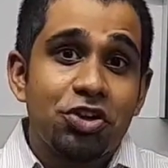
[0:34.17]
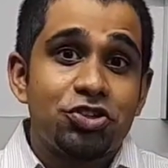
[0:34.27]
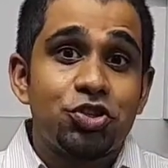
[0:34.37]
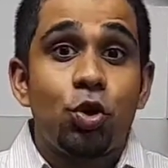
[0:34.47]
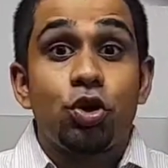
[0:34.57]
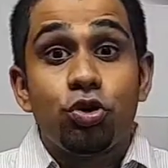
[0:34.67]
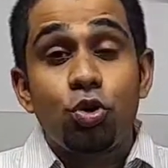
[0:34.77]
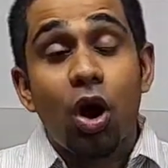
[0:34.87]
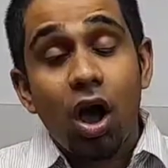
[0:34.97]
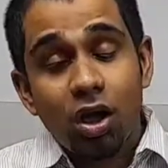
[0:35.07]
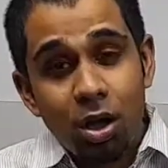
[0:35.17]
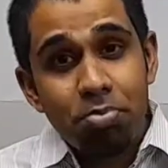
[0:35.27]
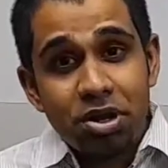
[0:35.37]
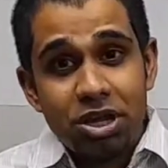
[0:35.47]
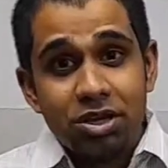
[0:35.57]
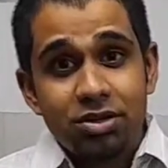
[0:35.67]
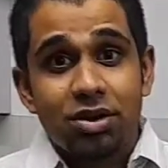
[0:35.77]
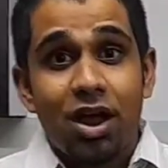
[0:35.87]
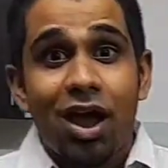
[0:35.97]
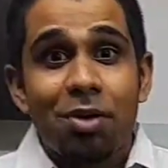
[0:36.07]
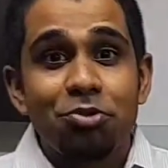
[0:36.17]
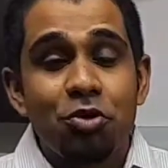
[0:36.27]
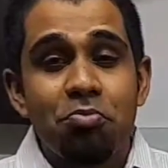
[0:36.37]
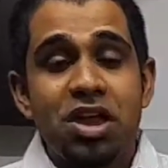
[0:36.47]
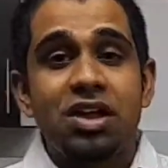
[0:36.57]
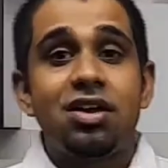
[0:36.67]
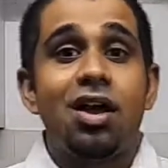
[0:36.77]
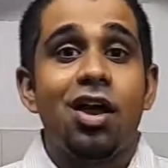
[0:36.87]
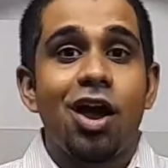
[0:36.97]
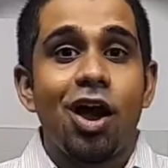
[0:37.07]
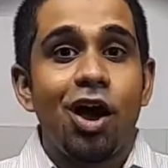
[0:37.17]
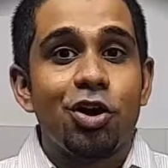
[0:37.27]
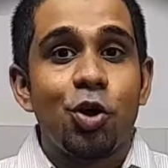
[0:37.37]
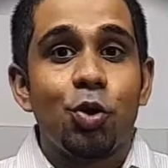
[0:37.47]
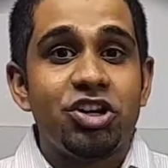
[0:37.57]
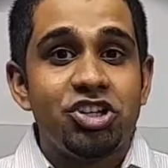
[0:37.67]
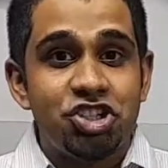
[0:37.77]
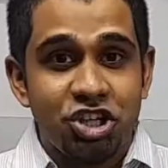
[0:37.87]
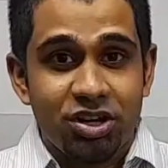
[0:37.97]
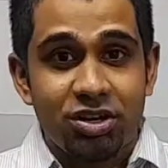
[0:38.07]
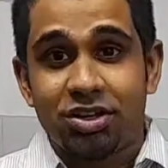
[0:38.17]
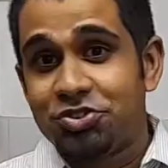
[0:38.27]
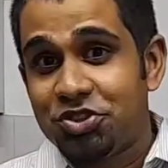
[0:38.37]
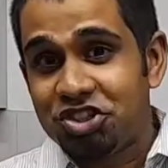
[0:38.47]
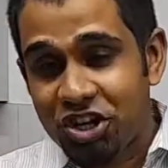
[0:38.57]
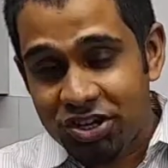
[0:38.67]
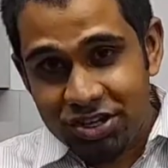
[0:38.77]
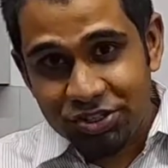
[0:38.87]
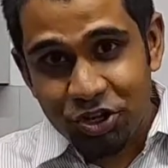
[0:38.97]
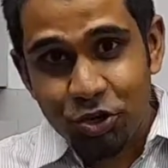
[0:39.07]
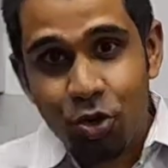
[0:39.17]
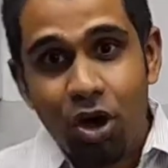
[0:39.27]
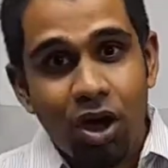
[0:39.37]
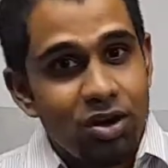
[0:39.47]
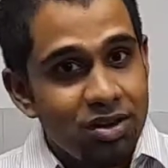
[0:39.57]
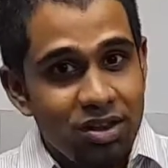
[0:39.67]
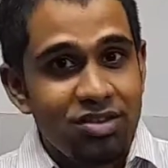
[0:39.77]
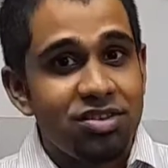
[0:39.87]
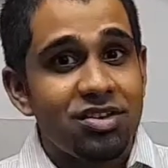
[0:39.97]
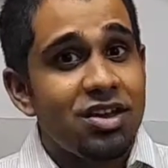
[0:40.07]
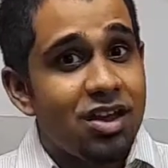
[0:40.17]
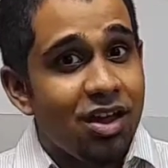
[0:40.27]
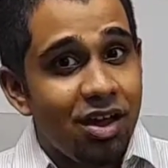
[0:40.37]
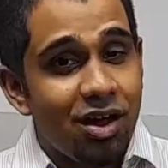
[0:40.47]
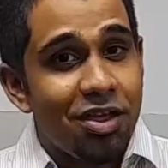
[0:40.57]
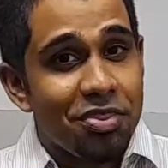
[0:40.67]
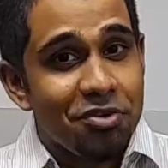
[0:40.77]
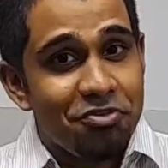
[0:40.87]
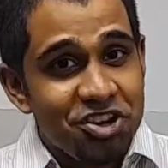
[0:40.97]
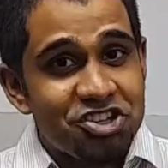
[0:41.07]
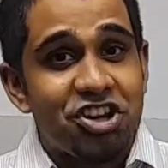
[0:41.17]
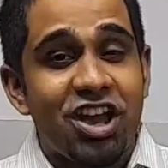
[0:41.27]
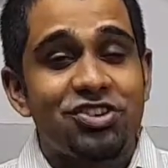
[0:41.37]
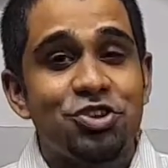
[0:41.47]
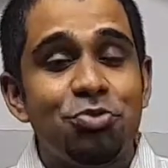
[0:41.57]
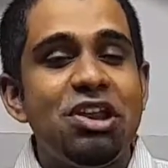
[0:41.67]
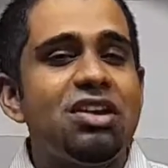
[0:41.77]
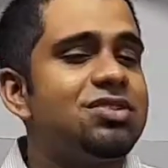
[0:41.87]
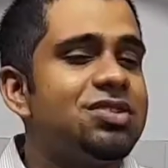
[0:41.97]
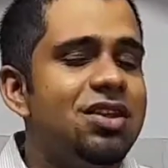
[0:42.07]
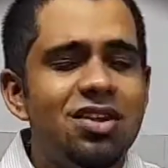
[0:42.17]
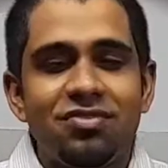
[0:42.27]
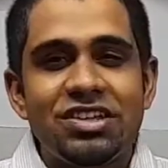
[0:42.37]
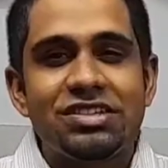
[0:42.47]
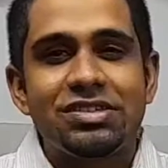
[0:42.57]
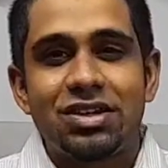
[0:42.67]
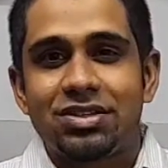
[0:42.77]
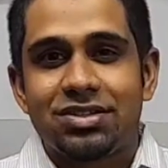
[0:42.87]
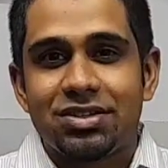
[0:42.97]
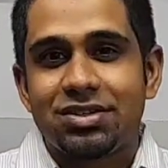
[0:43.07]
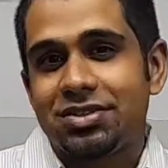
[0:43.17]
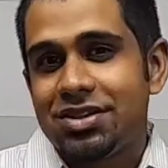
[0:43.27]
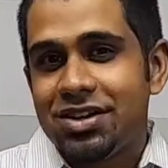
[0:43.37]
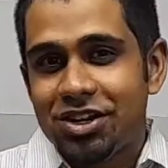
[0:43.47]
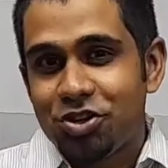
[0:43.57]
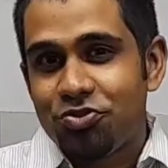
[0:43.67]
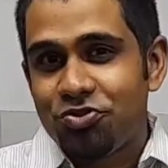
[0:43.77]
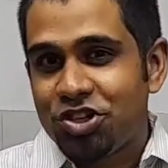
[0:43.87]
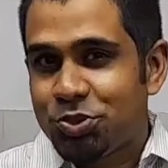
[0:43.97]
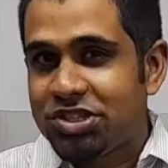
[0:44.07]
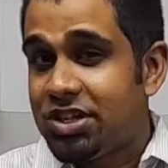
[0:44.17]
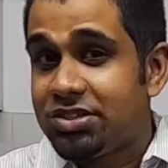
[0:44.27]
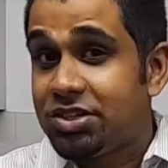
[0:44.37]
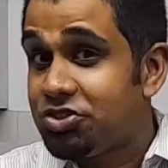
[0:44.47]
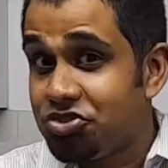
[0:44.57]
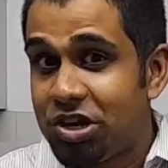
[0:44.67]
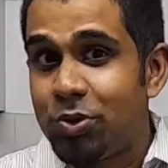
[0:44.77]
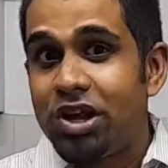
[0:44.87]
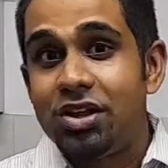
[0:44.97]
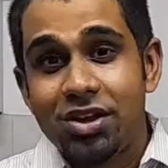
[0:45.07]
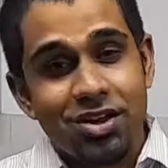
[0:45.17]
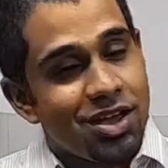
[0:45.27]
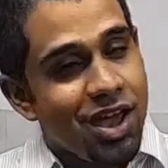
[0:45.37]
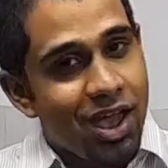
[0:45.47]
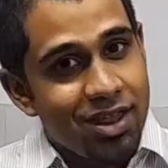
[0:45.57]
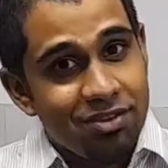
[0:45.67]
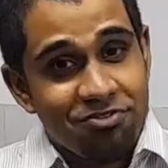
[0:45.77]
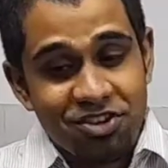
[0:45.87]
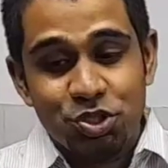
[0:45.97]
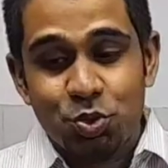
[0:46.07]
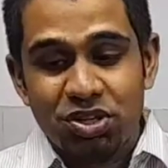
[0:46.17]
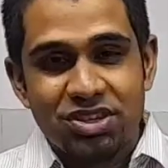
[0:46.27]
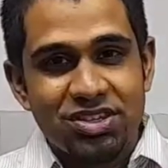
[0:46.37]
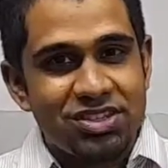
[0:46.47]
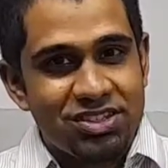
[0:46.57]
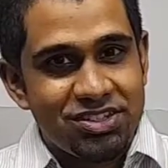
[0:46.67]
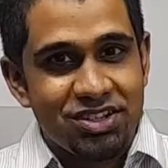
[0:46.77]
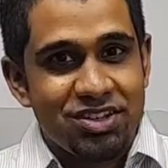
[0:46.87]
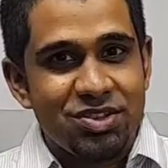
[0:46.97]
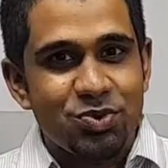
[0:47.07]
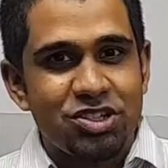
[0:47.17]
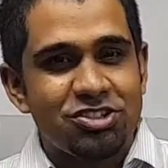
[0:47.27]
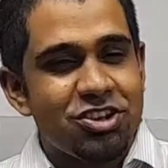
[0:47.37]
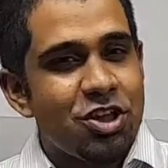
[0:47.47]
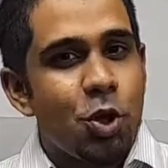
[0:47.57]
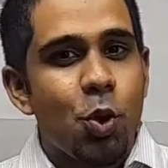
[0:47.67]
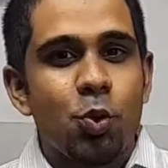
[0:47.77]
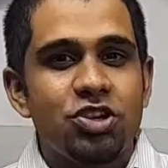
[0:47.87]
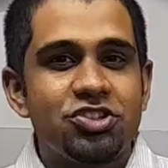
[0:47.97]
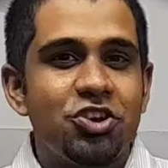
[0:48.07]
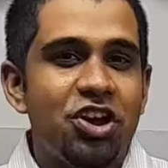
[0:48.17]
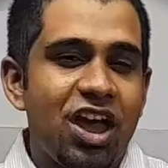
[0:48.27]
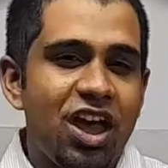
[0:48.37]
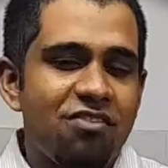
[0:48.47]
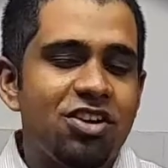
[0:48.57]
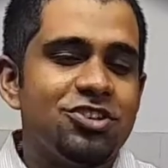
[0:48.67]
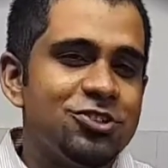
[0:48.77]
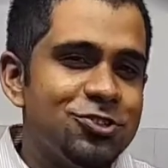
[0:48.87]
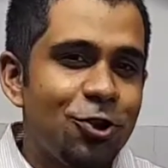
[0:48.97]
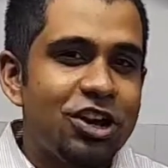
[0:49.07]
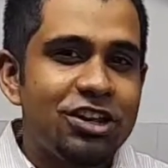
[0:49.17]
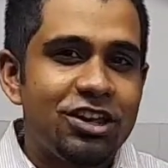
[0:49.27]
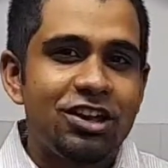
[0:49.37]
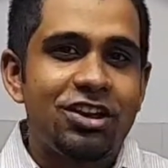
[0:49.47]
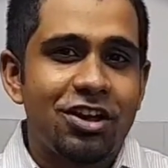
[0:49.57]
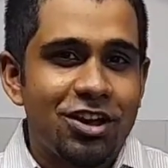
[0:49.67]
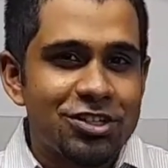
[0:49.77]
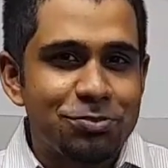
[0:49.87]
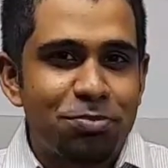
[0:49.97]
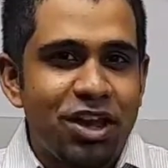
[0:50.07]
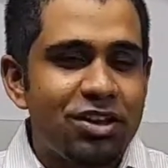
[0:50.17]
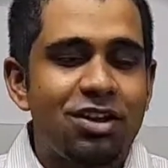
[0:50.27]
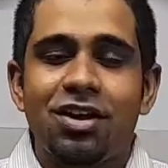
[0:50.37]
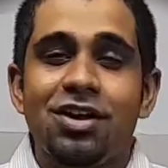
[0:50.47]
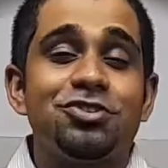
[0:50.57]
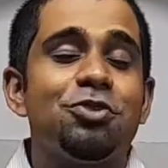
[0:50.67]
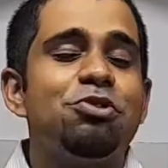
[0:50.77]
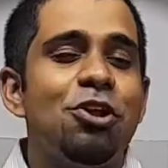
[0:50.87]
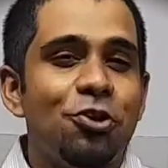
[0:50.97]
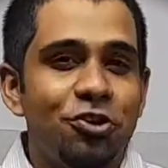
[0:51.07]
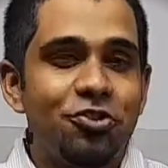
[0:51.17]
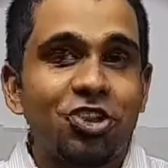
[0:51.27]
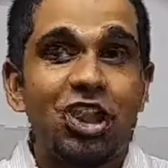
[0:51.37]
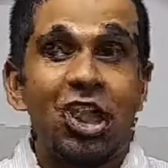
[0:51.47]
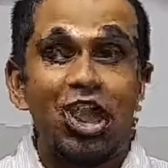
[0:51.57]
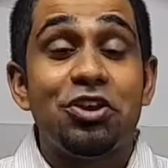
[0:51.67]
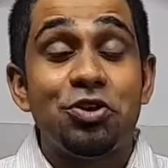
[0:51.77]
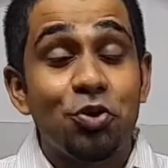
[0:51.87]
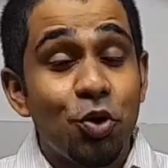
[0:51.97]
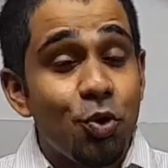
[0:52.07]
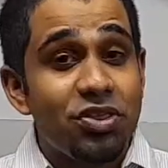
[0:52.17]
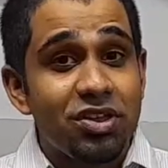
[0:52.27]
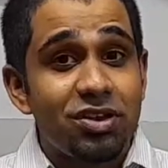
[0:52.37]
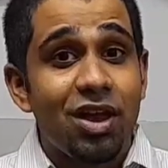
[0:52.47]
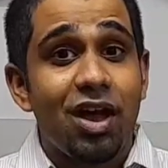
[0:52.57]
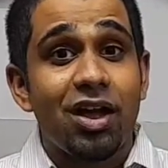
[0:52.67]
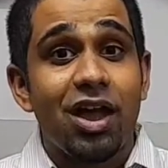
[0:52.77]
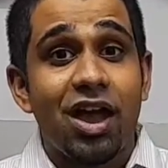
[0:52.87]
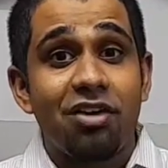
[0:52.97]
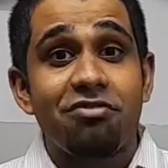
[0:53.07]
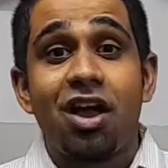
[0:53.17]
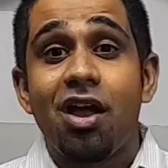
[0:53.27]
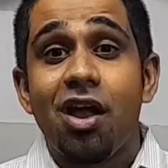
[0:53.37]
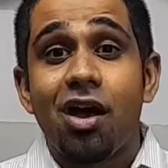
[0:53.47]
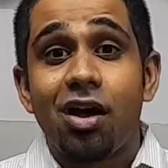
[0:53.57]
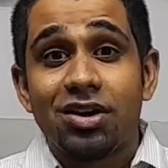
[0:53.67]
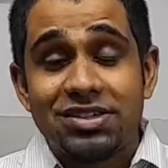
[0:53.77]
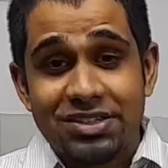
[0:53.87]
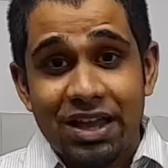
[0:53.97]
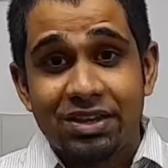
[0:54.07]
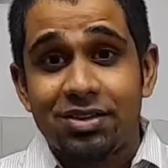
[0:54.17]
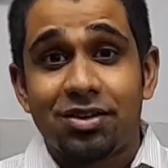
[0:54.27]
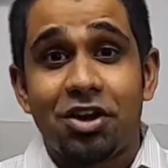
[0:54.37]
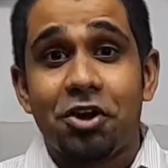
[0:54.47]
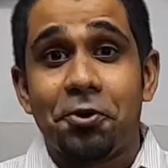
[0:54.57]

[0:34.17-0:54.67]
So to accompany it, I'm going to make a Goan chutney. So the chutney is going to go underneath the fish, and it's going to be like a lovely salsa. You know, fish with salsa goes really well, and fish with this chutney, which is going to have a solid kick, a spike. It's going to be a lot of fun. And to go with it, I have a salad.